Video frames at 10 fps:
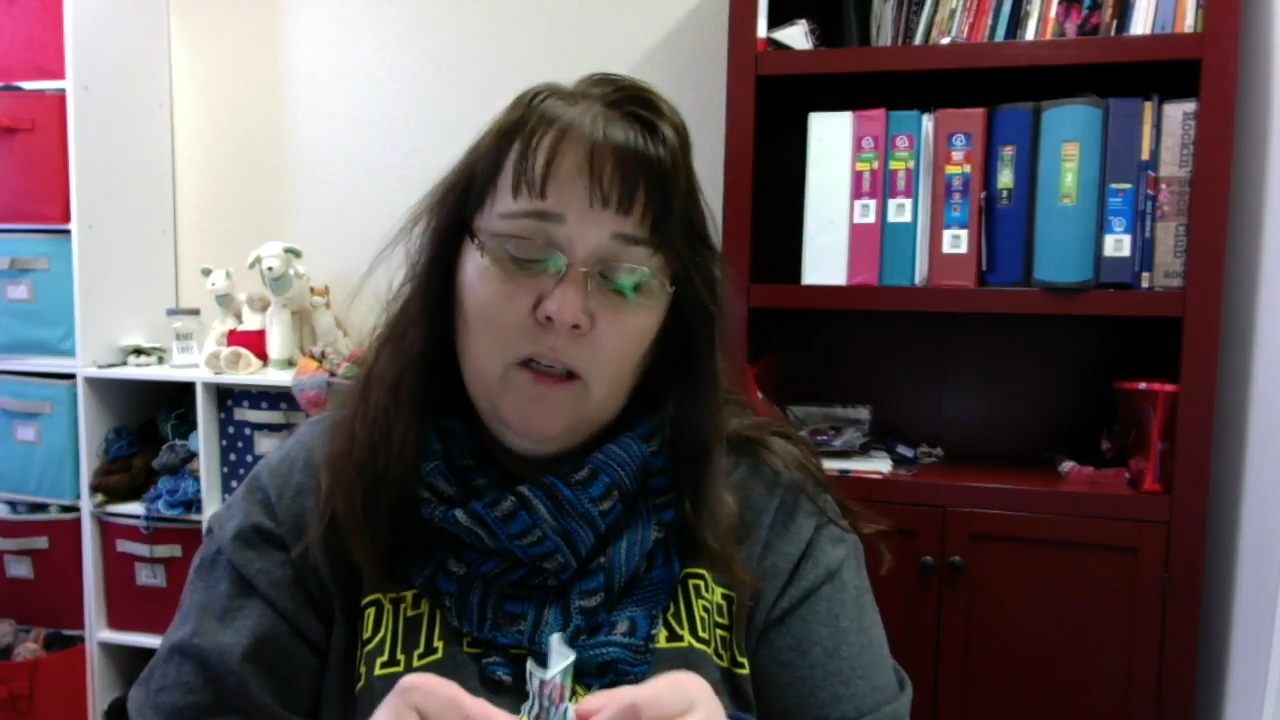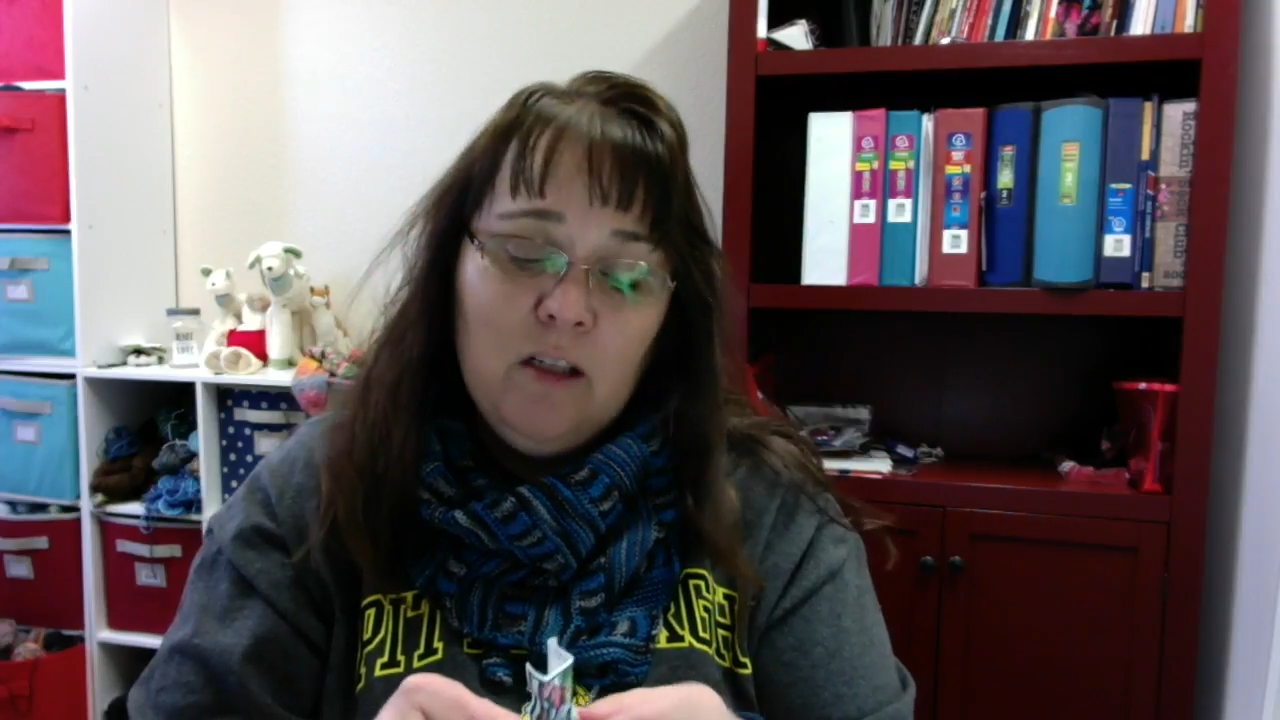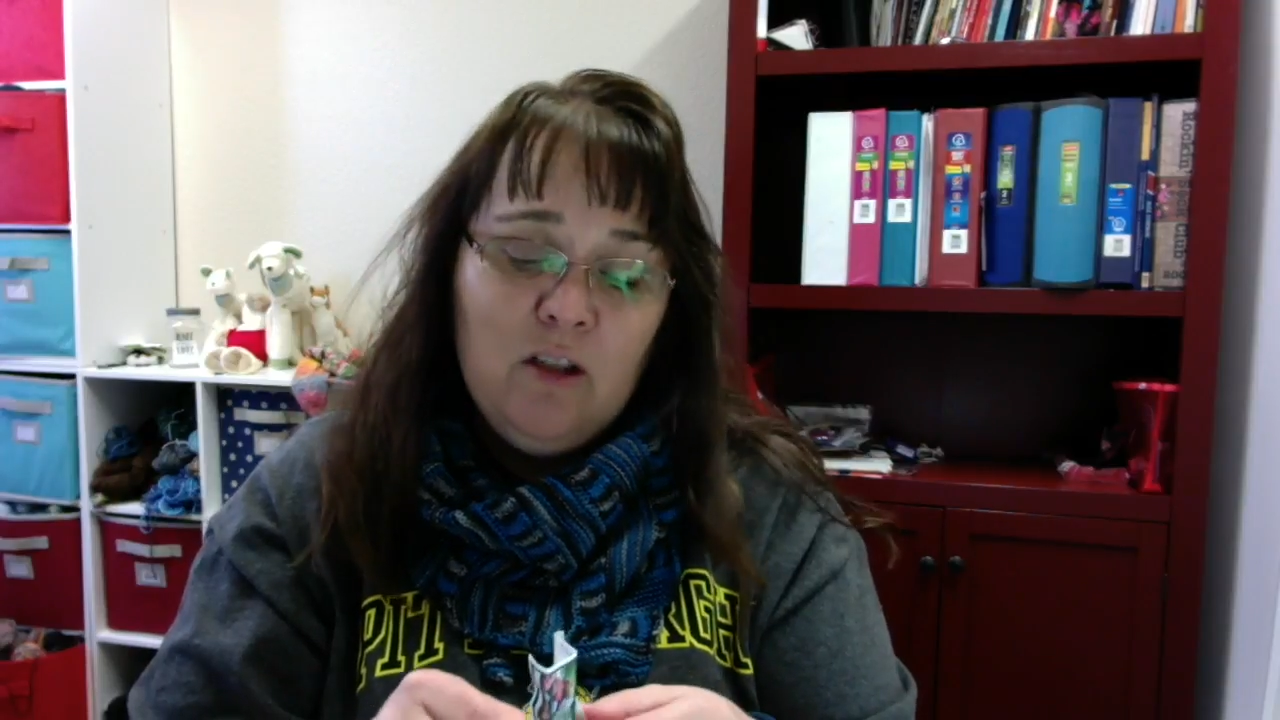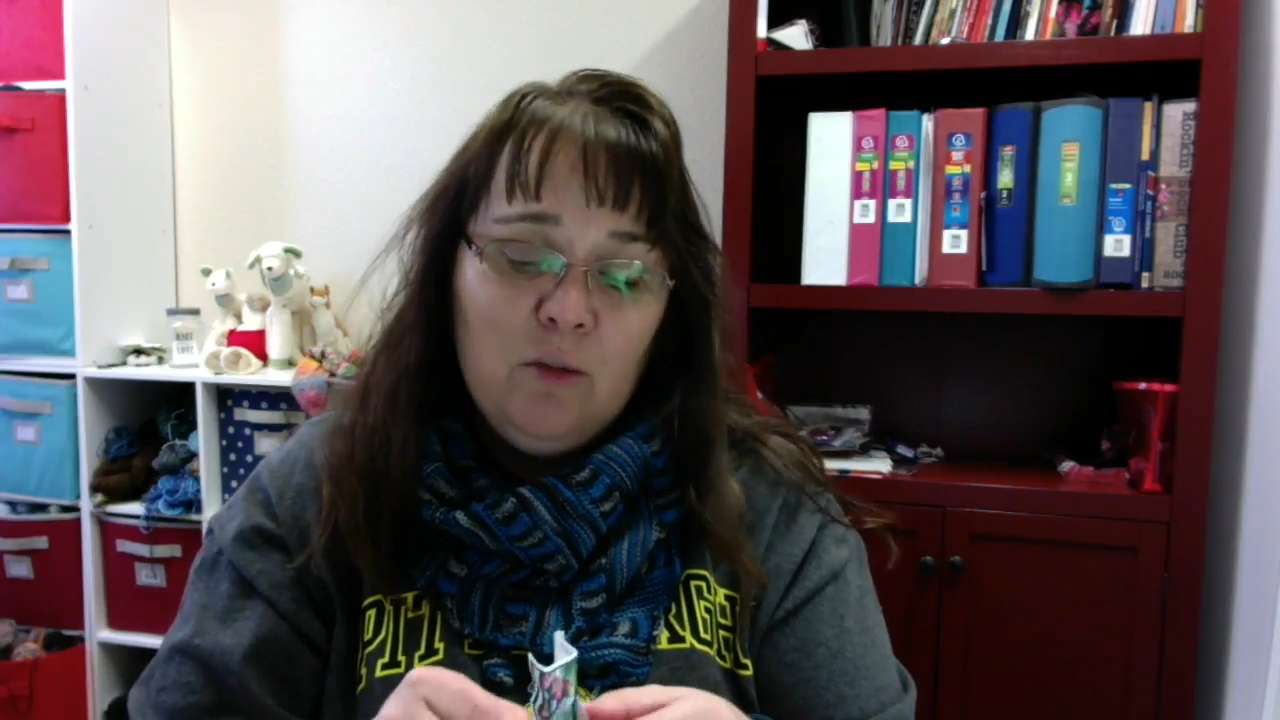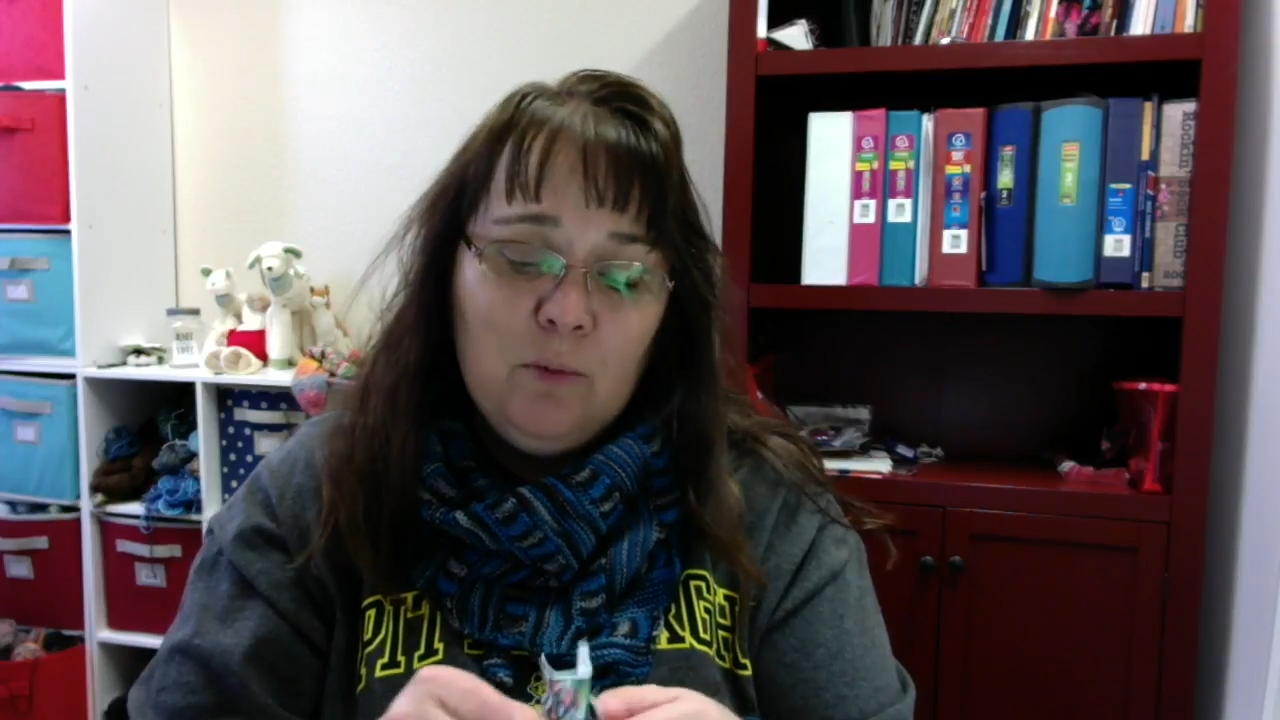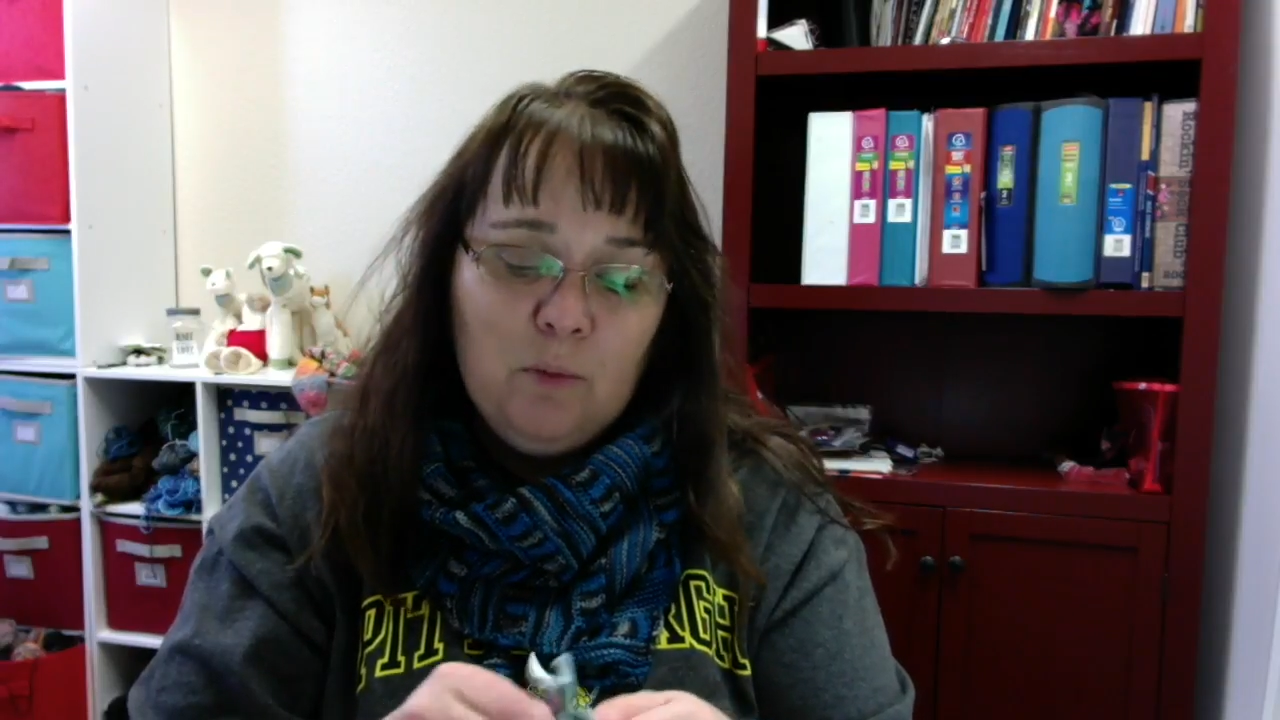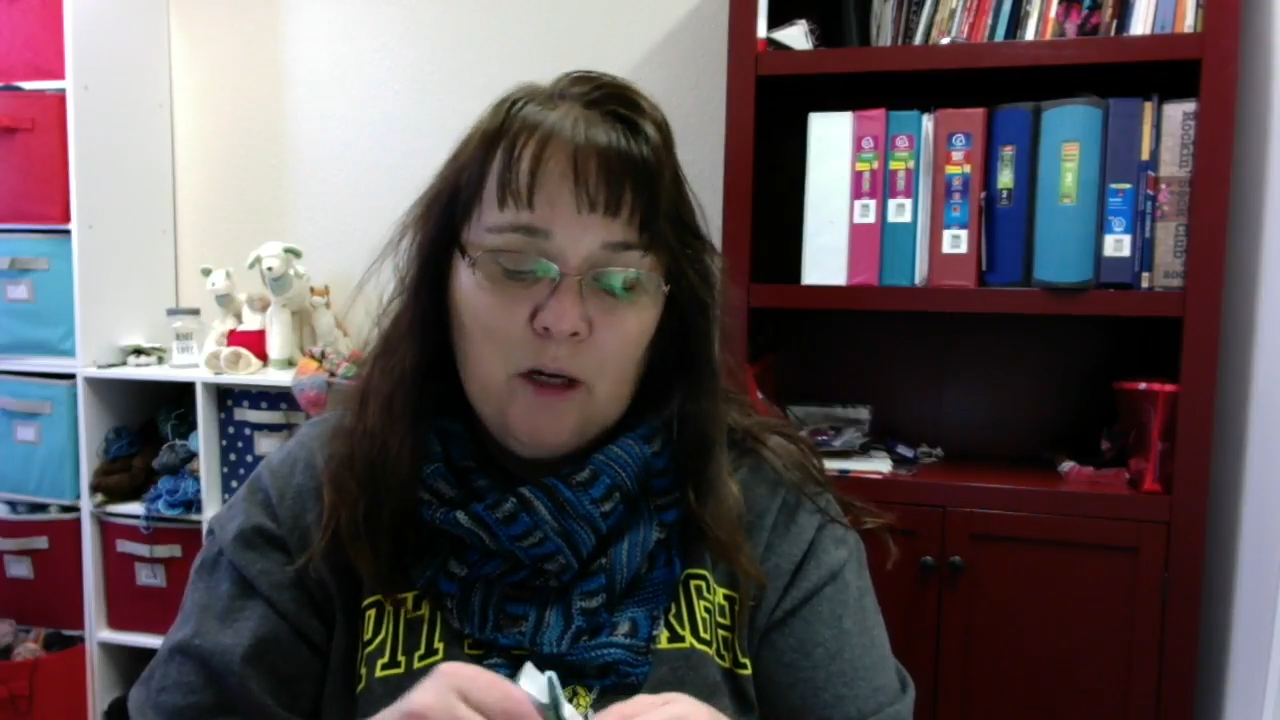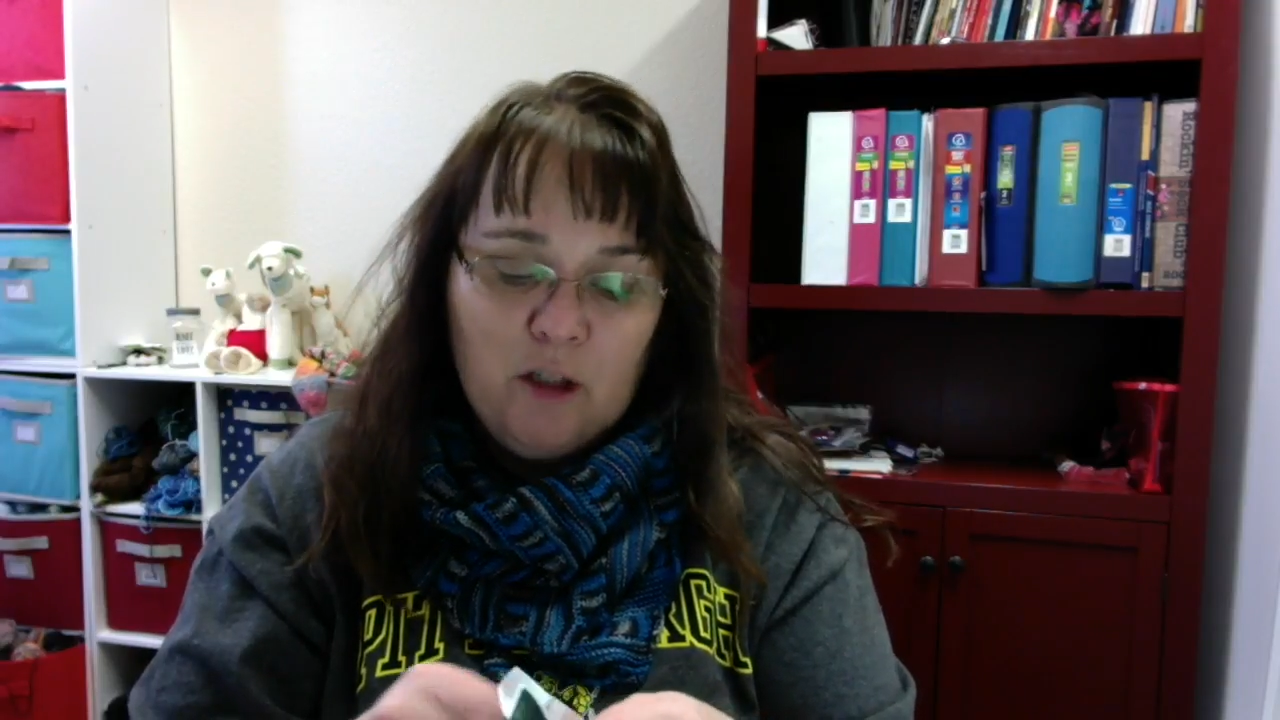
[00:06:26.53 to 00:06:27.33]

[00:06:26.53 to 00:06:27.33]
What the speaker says: is superwash,